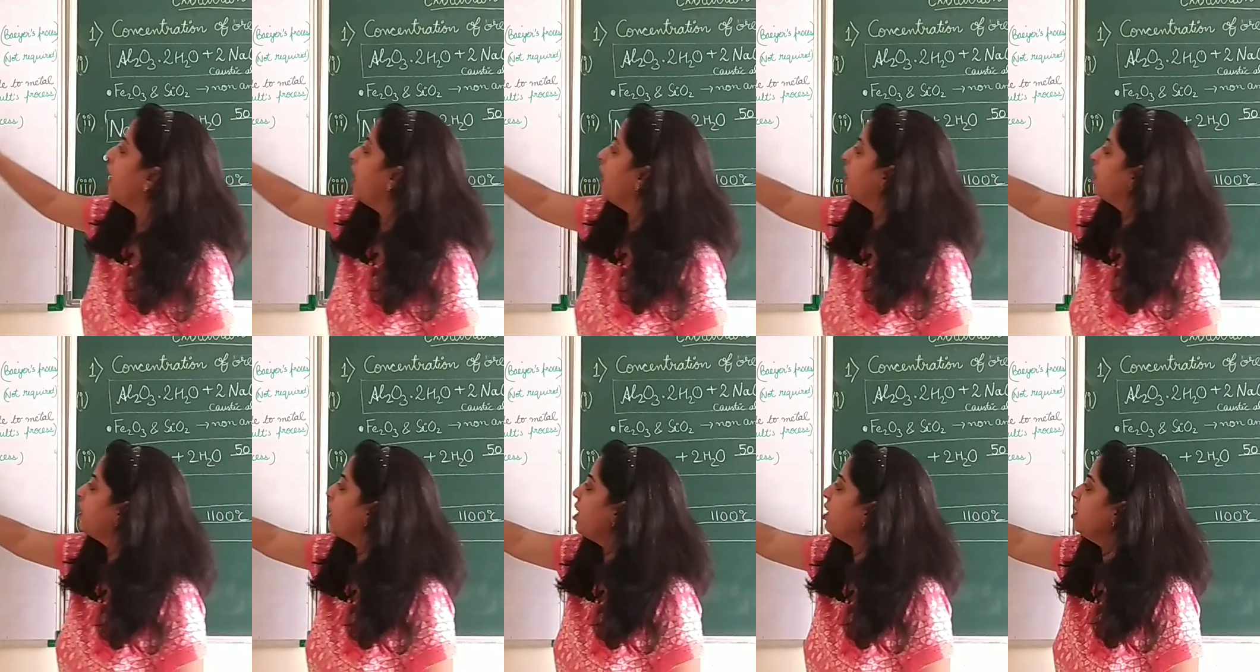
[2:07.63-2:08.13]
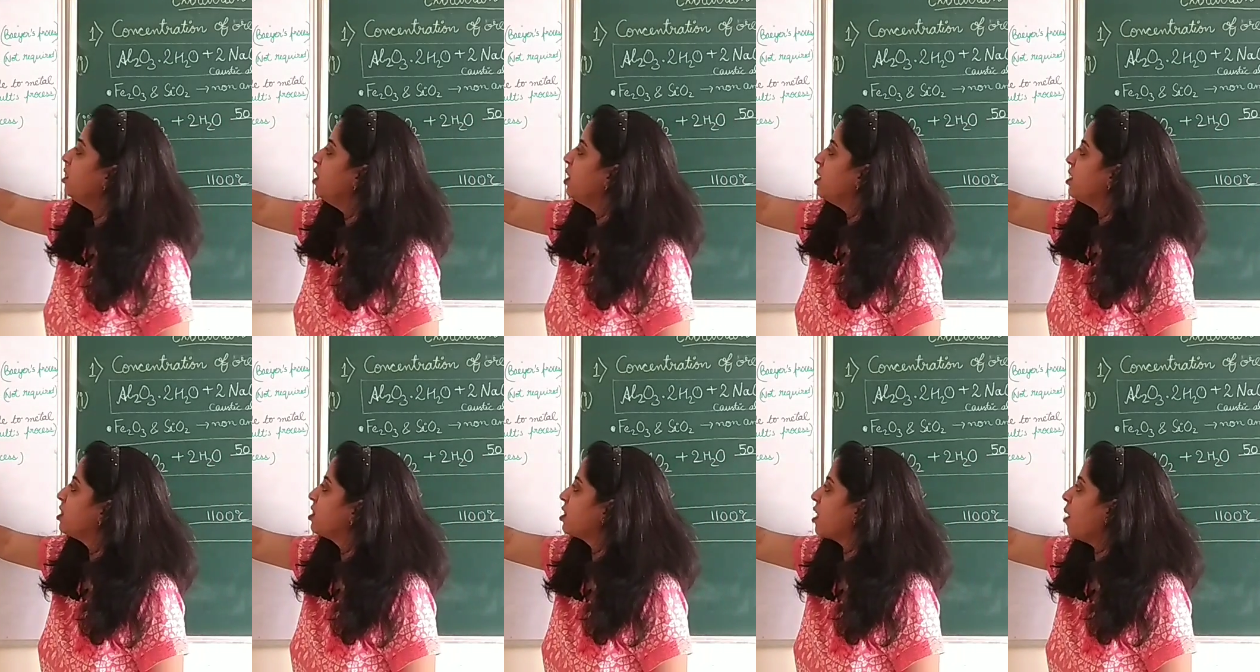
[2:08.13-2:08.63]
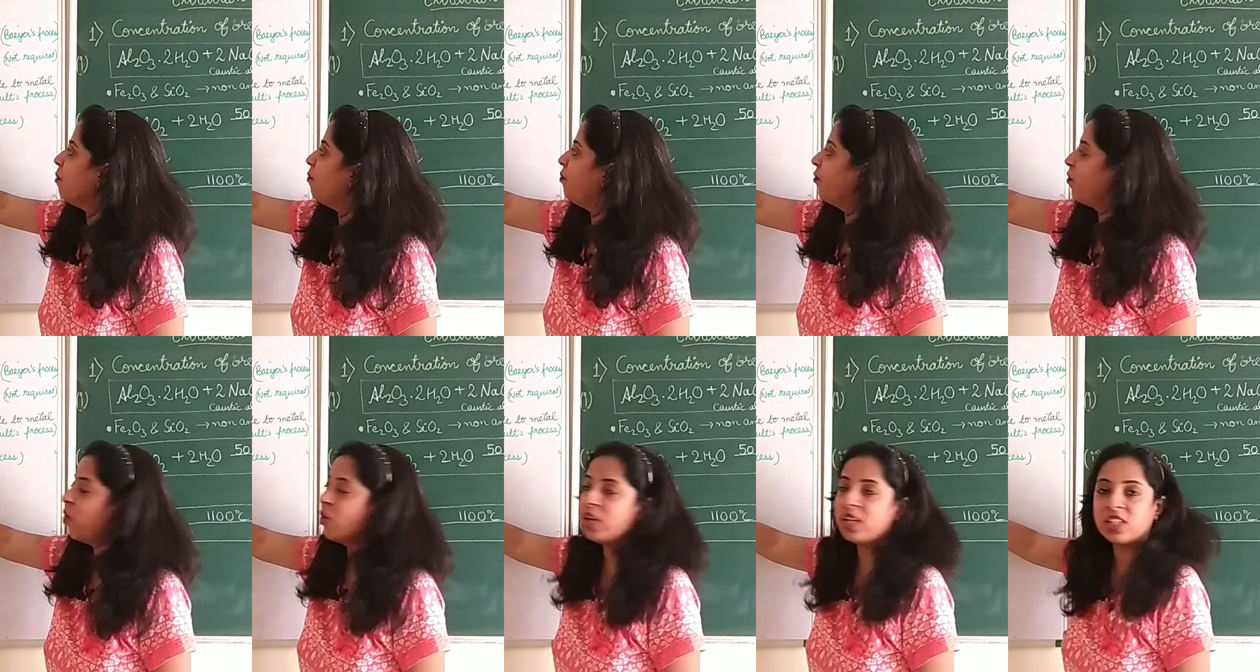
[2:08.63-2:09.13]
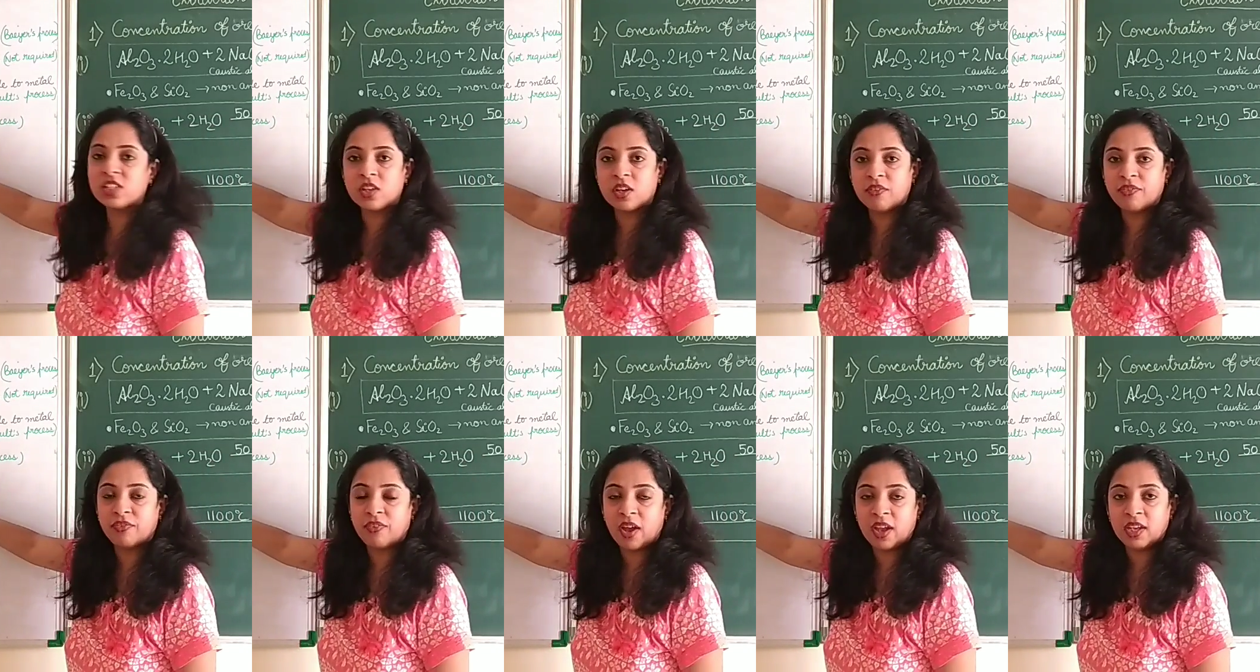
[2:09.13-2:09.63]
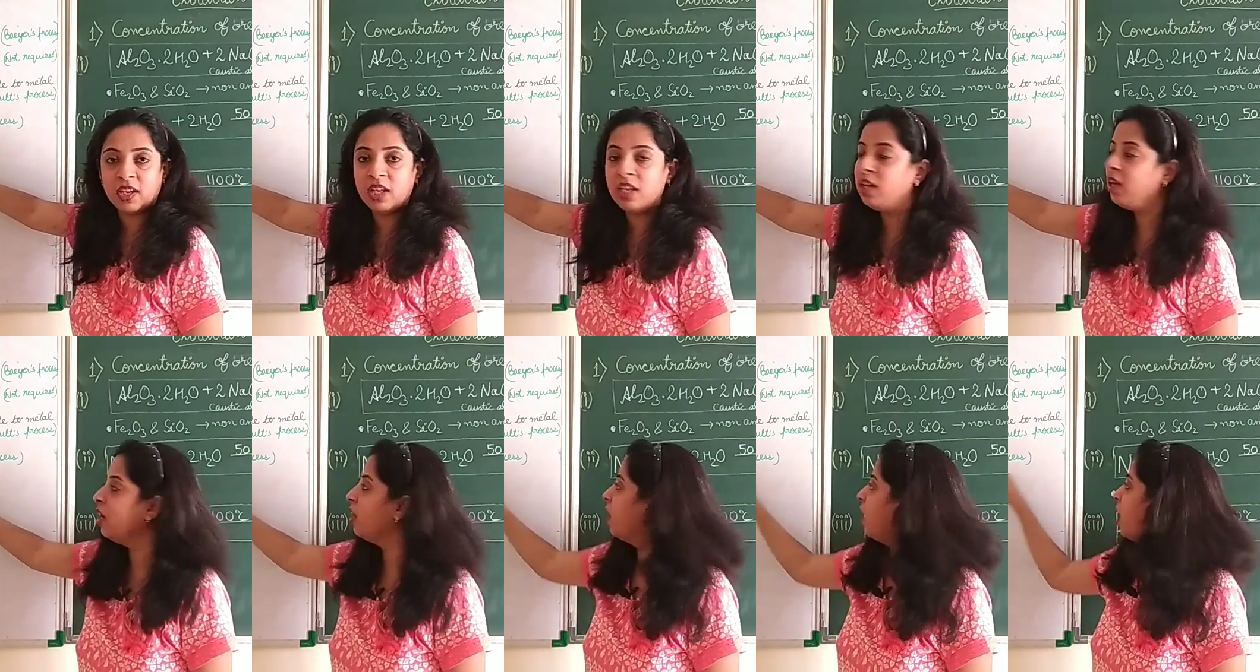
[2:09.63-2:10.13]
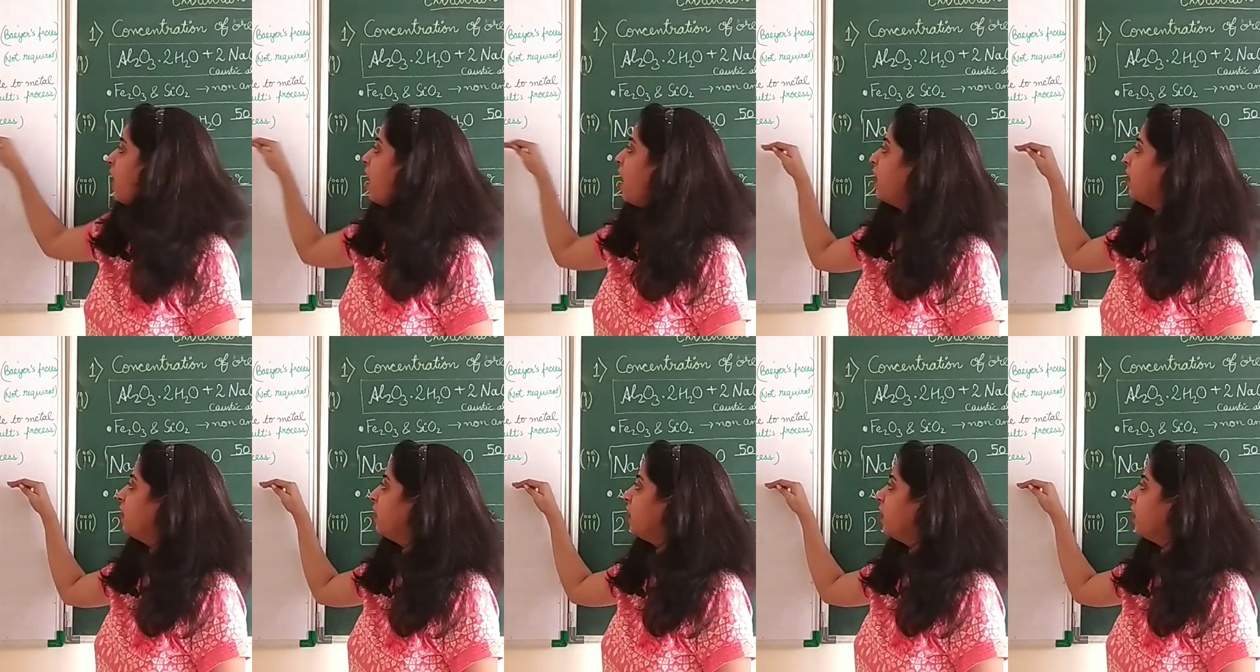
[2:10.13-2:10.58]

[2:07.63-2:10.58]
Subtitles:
And then step 4 is refining. And